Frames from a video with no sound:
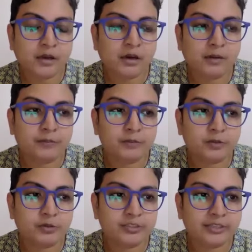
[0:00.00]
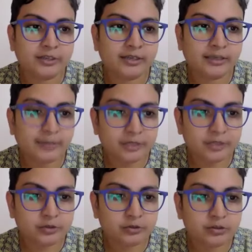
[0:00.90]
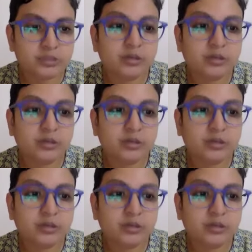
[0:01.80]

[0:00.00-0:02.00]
So those are your tummy issues.